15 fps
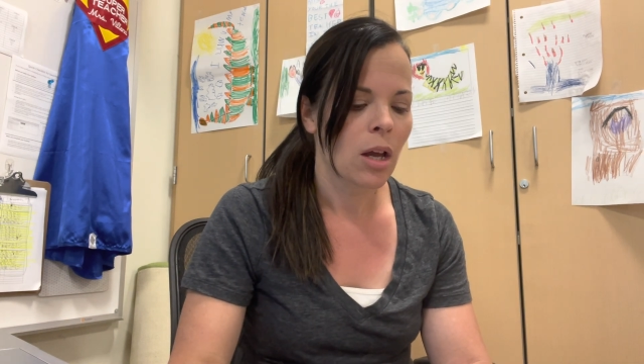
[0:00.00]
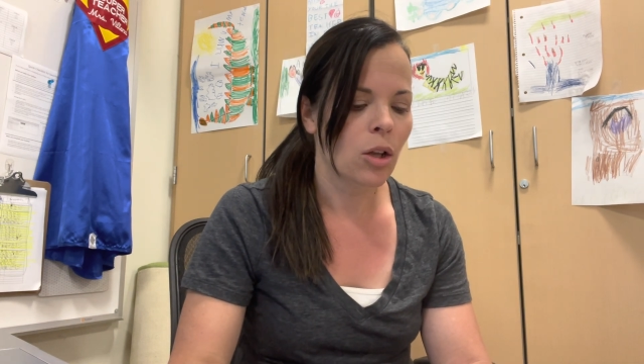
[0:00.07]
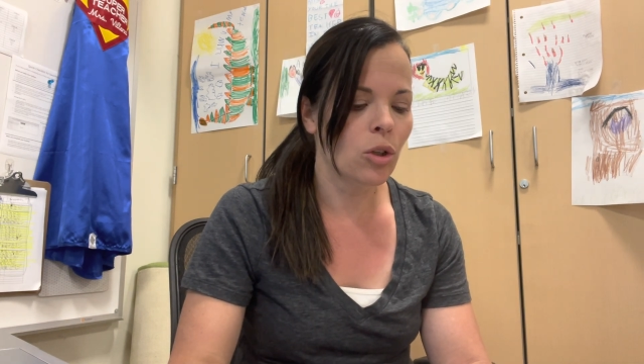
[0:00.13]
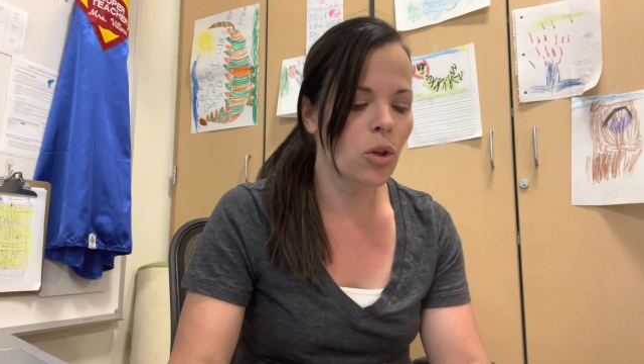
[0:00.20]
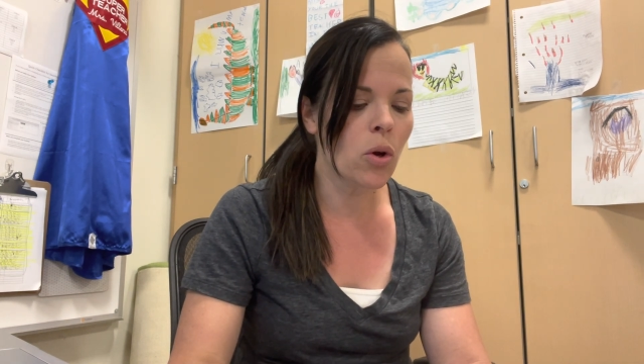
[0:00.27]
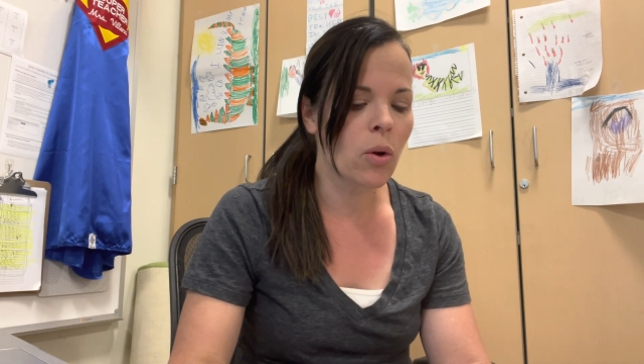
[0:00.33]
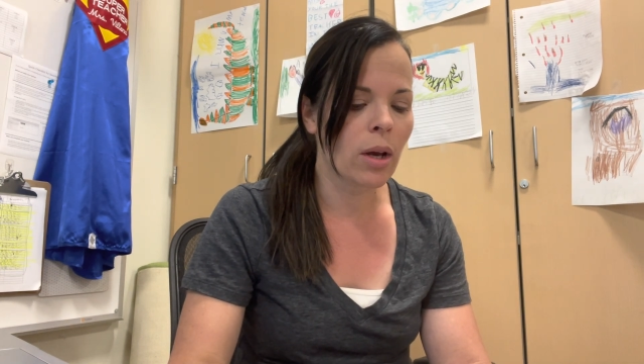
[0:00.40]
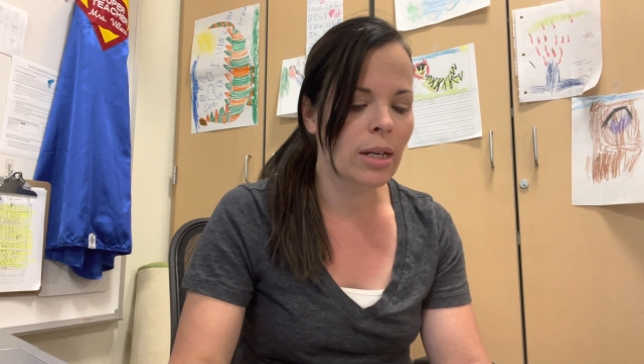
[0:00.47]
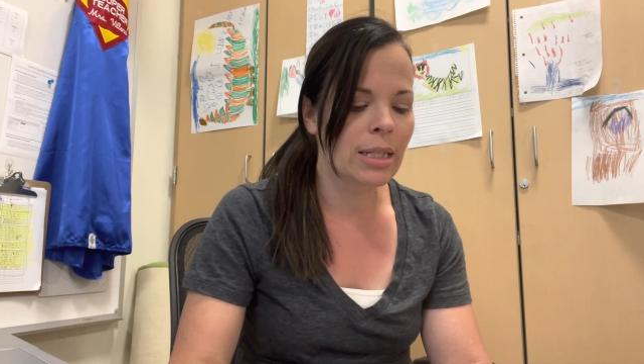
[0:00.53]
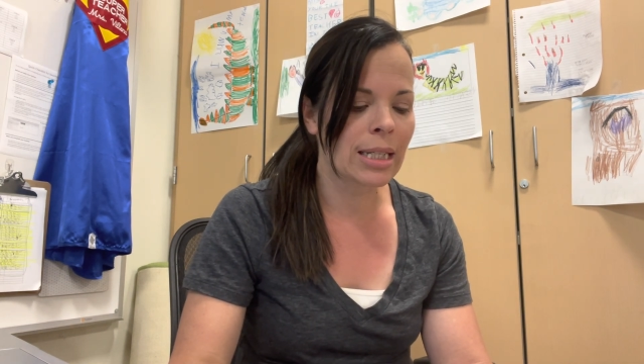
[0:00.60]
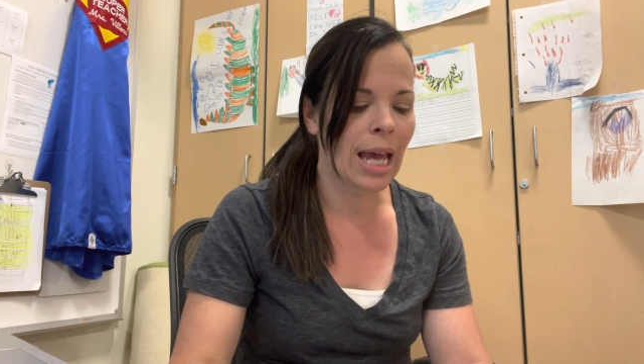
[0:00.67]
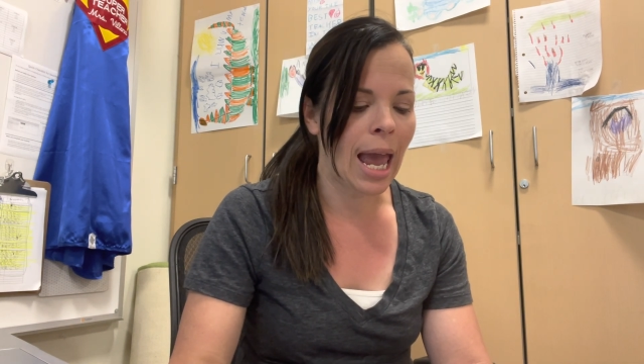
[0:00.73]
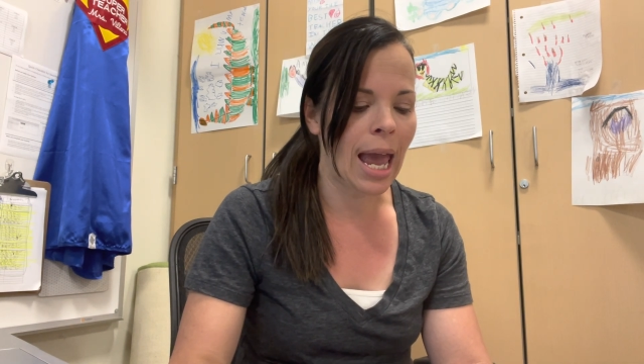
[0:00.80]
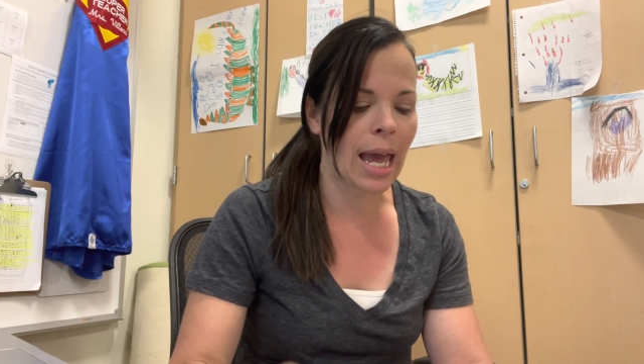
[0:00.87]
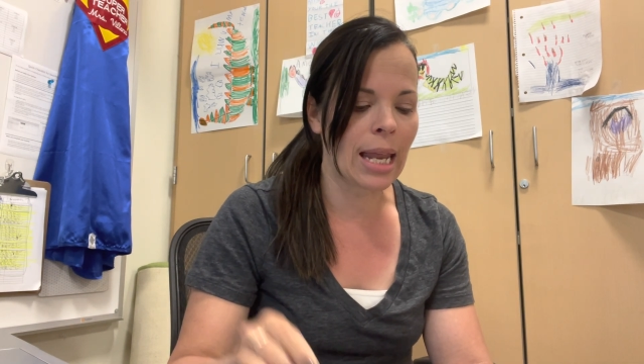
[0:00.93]
Luke
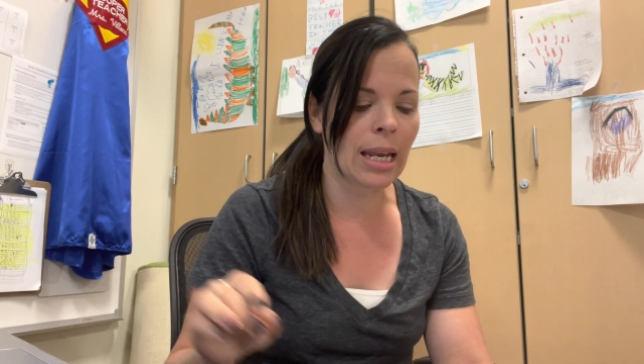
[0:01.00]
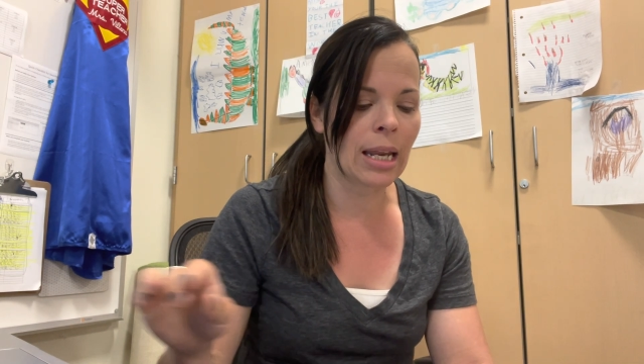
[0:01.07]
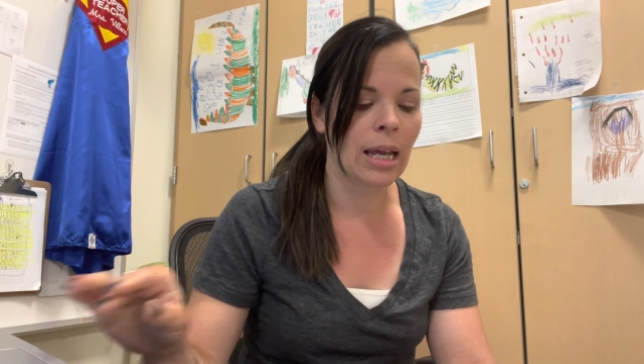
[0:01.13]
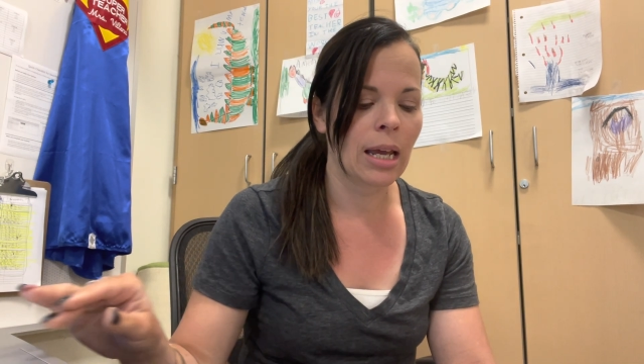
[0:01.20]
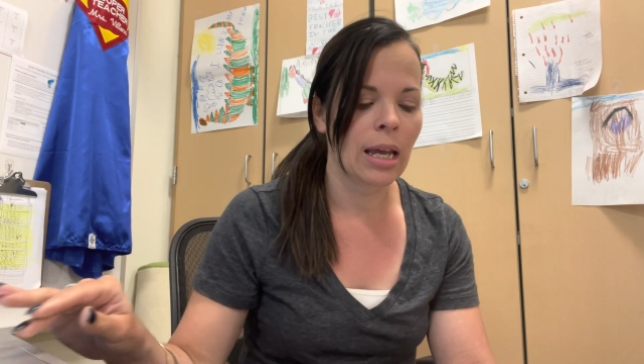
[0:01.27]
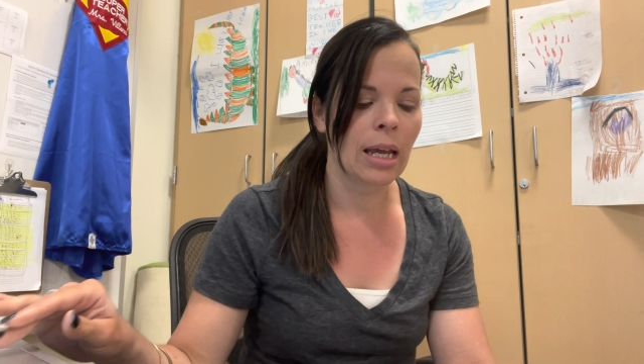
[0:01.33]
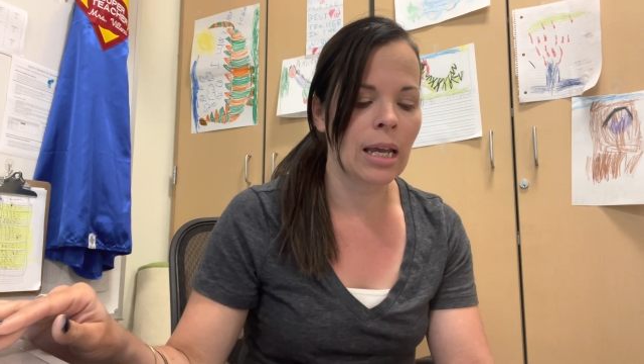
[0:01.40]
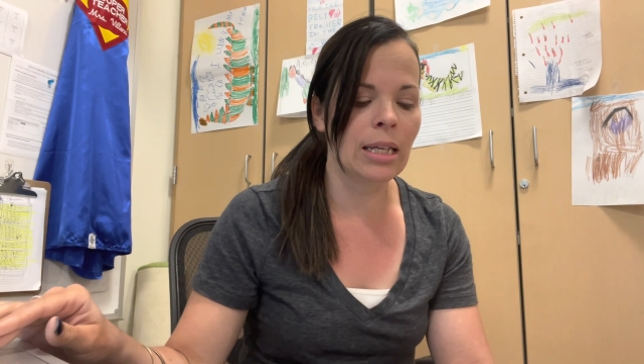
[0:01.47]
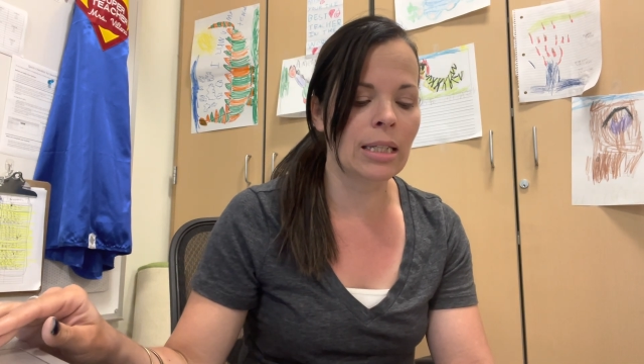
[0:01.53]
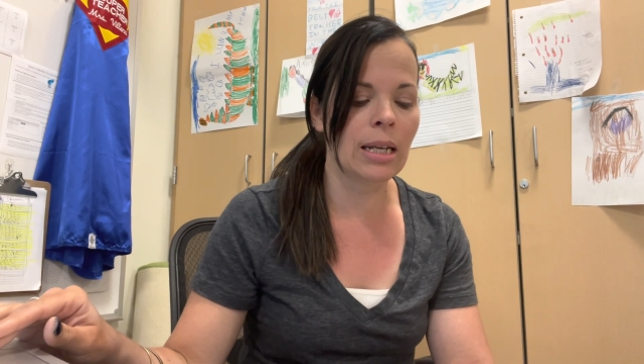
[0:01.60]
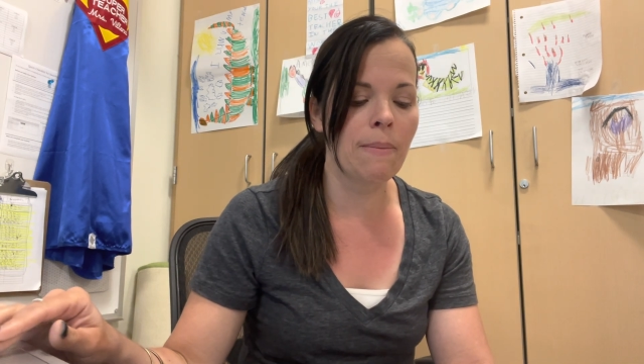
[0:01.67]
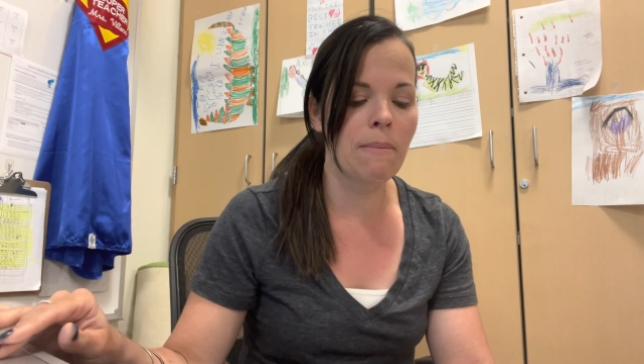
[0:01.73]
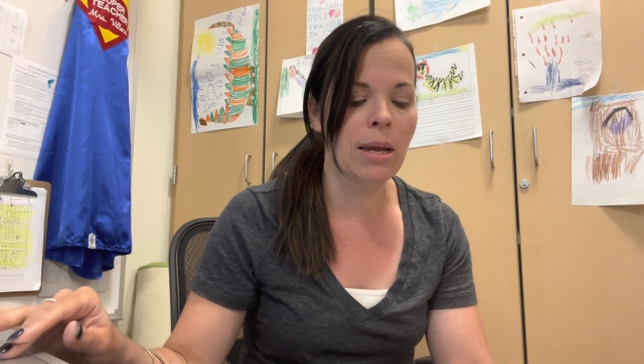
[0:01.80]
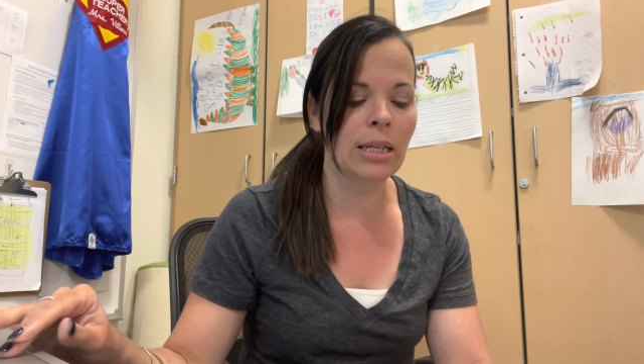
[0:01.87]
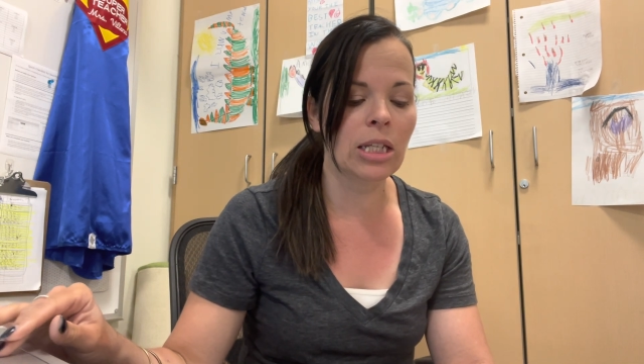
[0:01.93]
10 is an
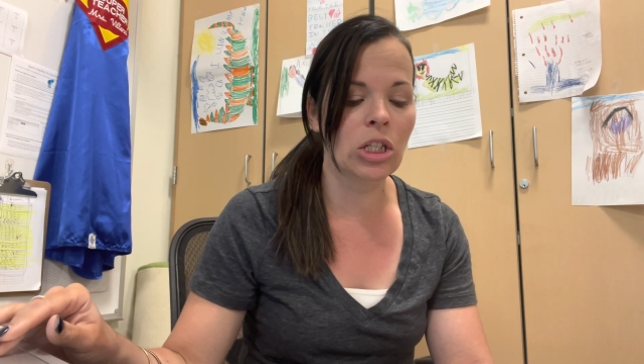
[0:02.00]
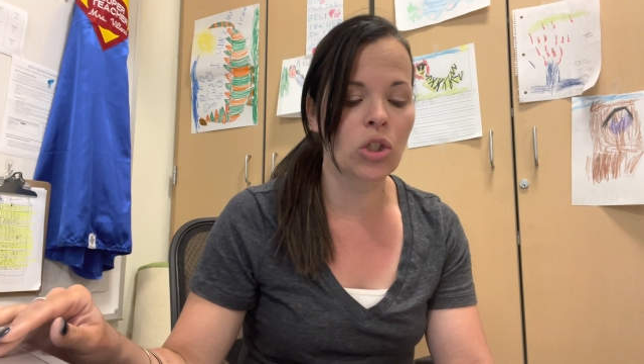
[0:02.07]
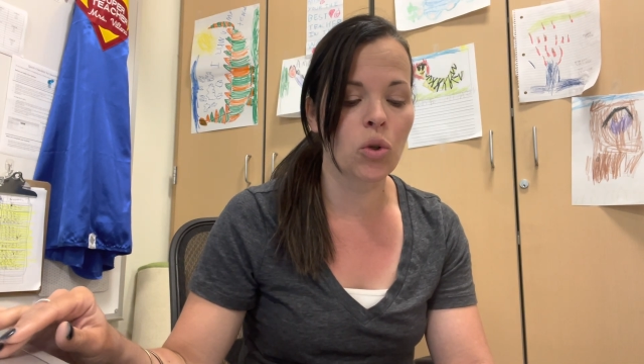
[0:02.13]
amazing